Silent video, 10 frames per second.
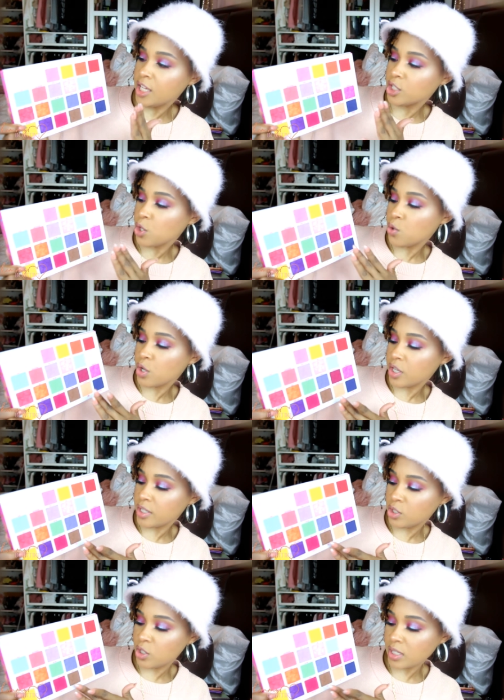So you could
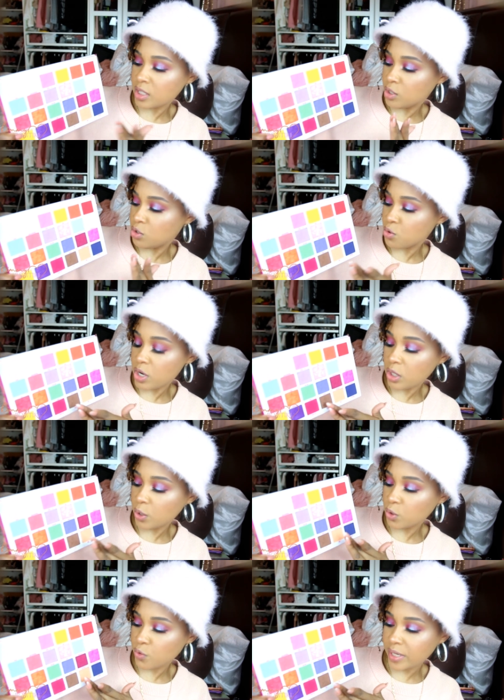just do your
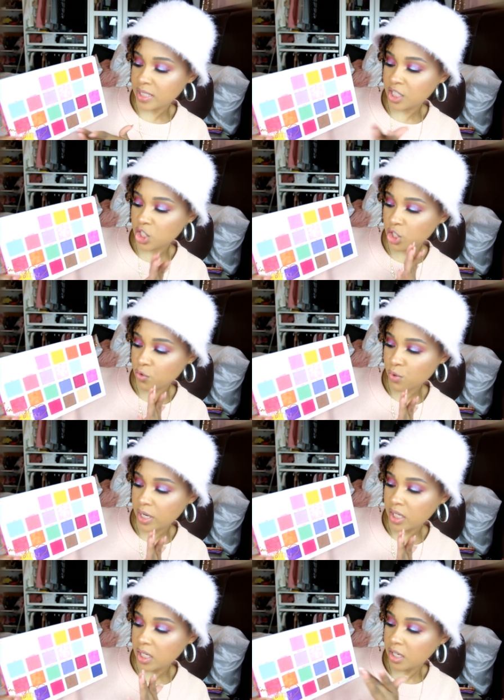little transition right
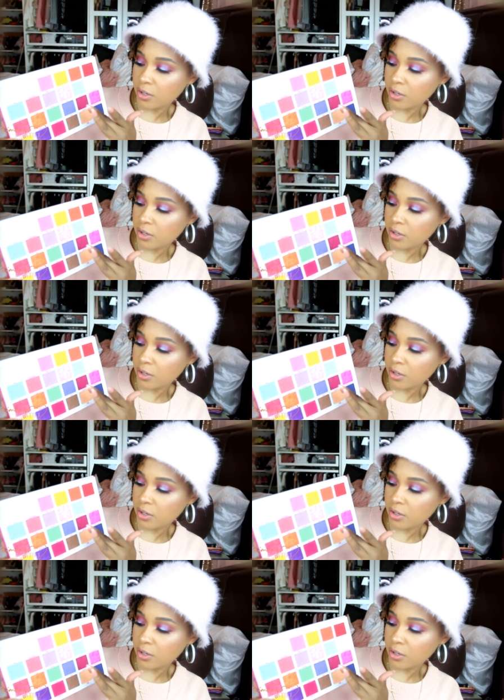here.